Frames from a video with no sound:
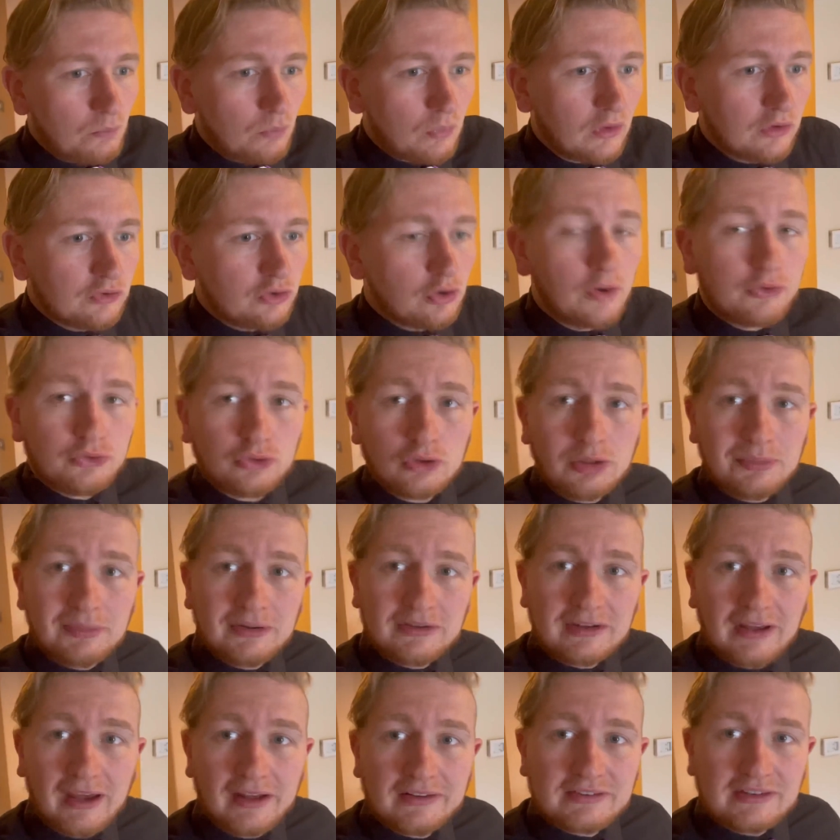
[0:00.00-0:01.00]
so it's only
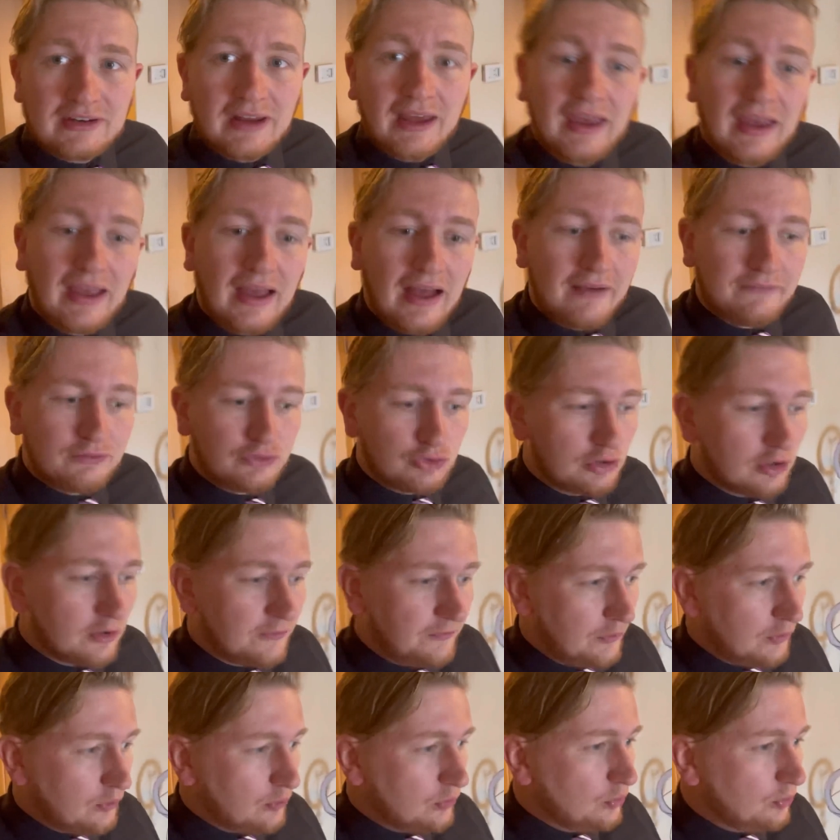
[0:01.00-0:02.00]
midday today. I've done a
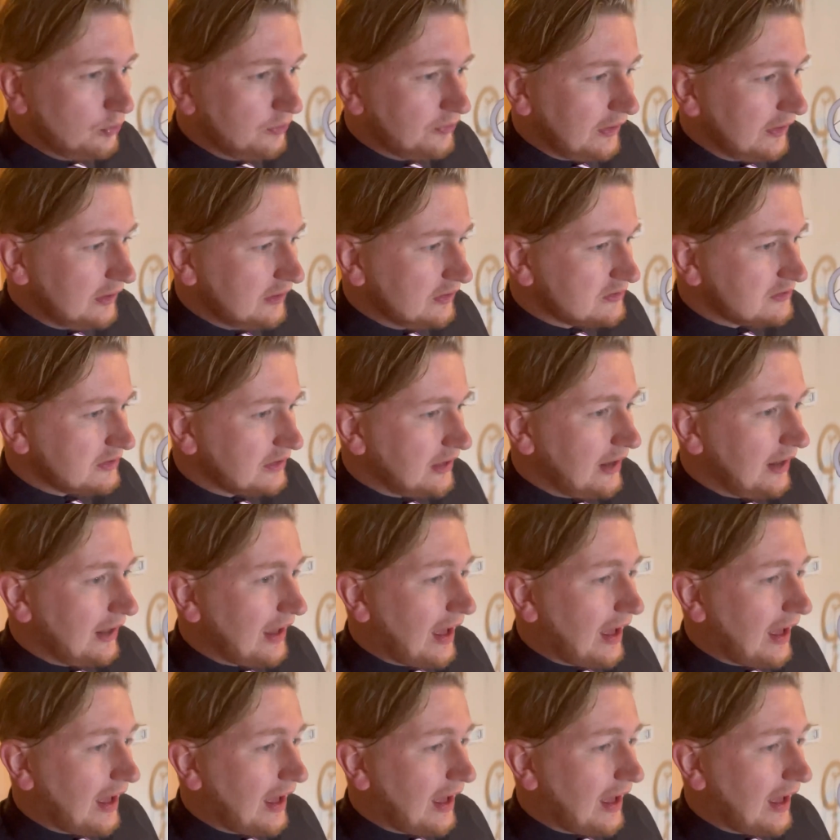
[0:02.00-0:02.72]
few things today.